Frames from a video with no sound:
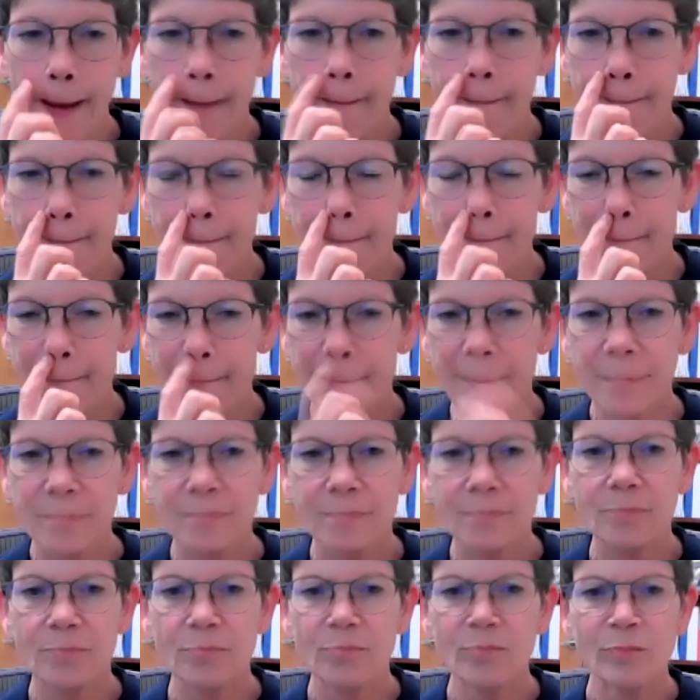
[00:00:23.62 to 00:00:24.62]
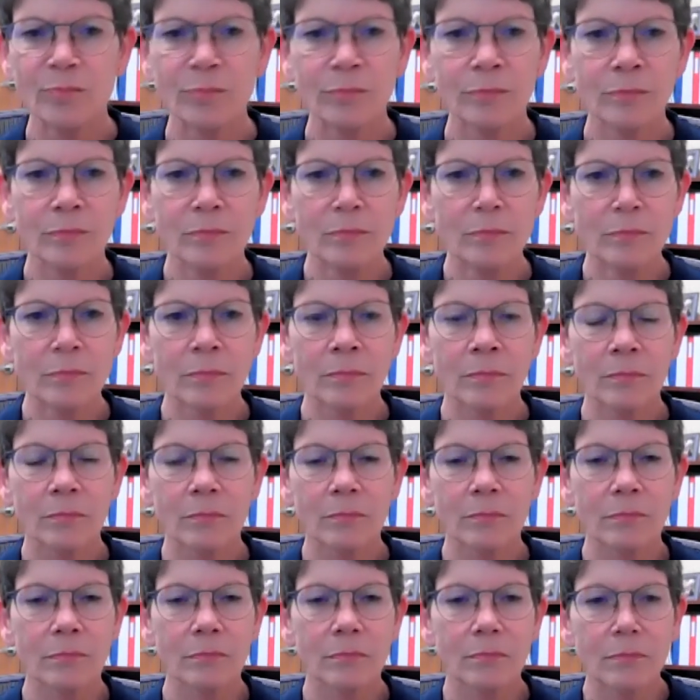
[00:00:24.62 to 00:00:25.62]

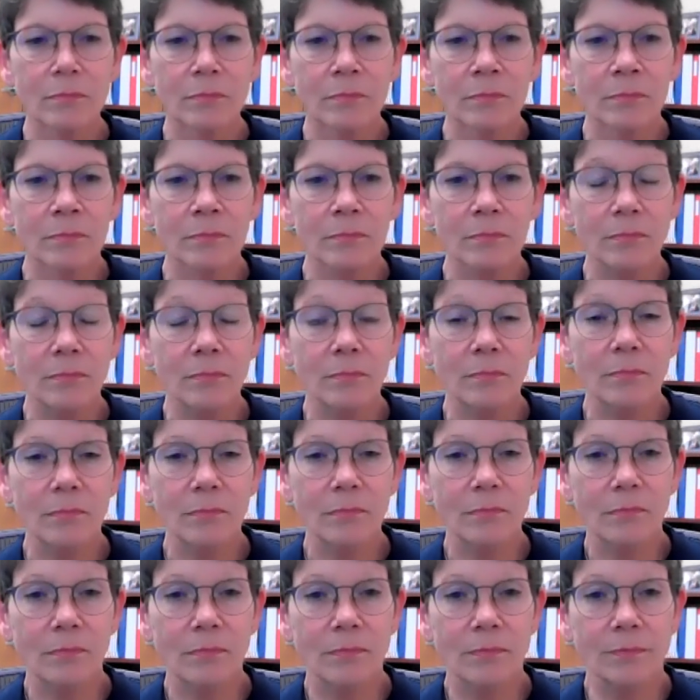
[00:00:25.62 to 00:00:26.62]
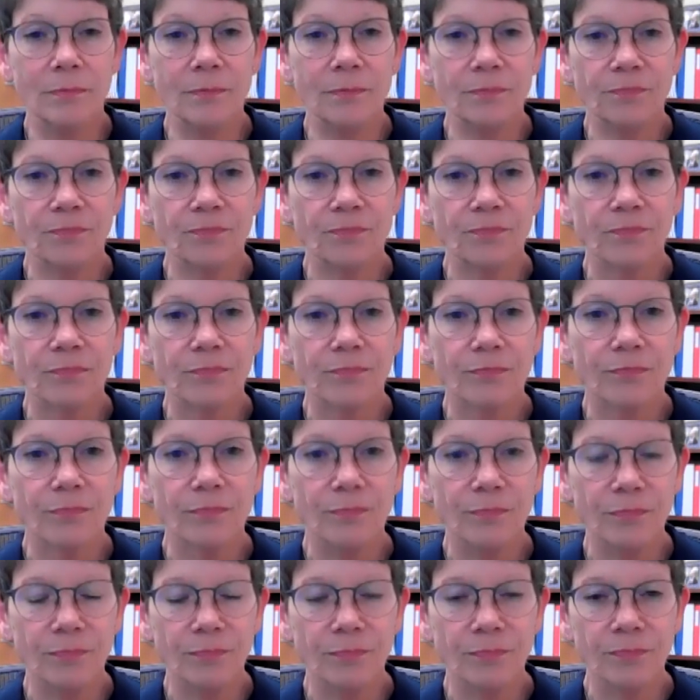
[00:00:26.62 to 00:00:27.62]

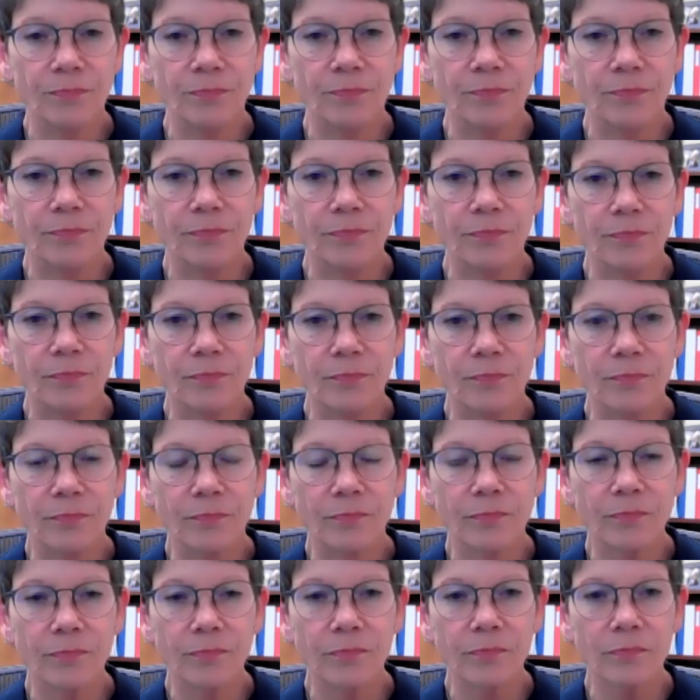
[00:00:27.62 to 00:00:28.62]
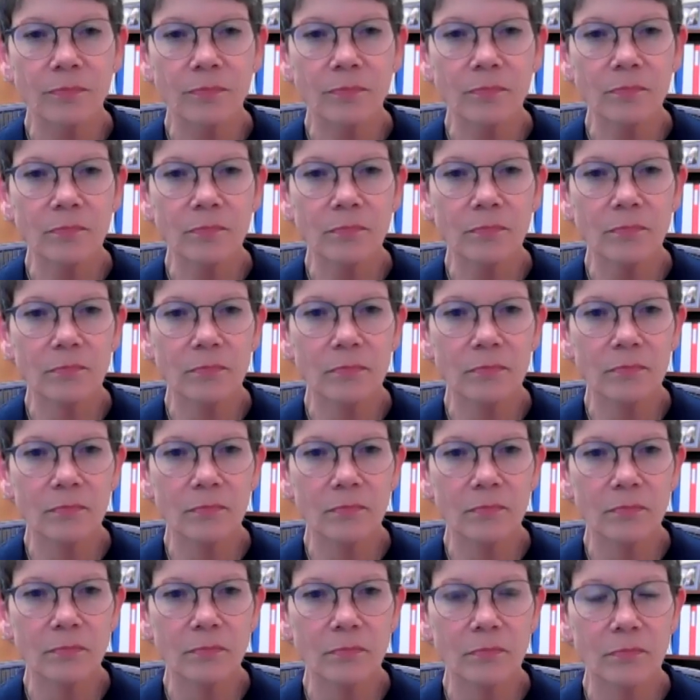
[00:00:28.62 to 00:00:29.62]

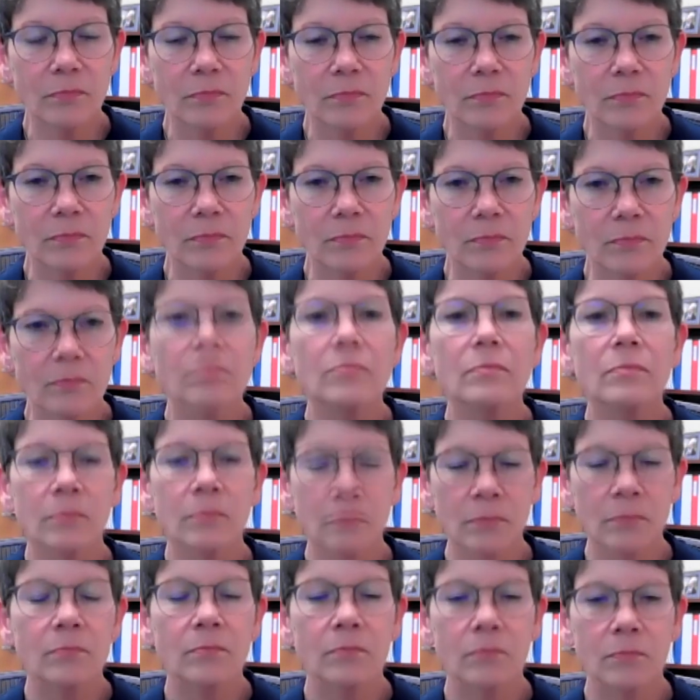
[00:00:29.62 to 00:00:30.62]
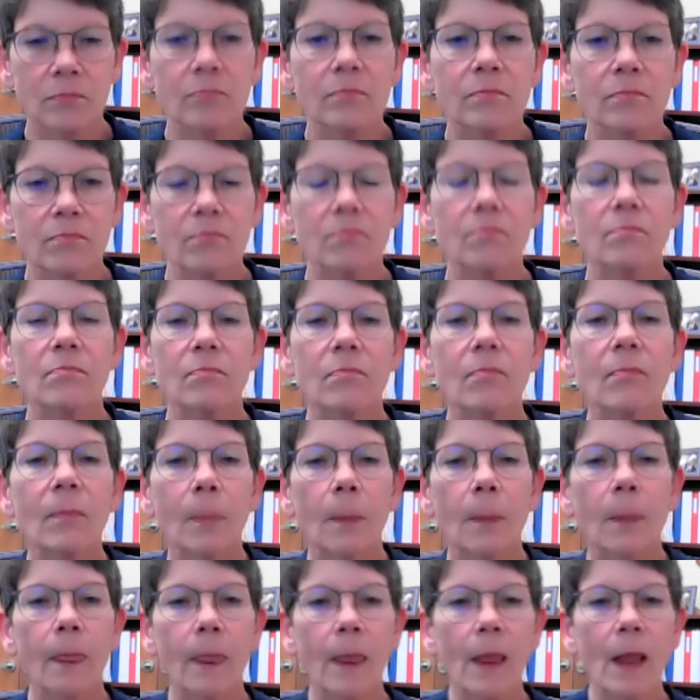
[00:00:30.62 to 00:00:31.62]
The person shown says nothing.